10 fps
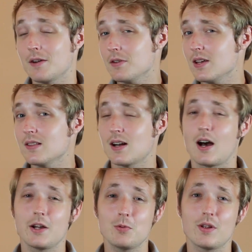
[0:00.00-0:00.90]
everything that
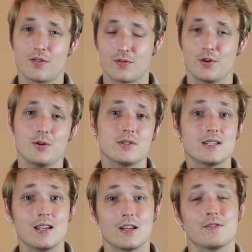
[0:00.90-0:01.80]
I went through to
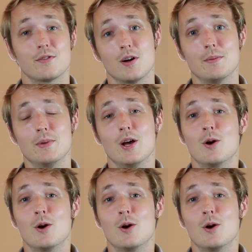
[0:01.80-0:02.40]
get it from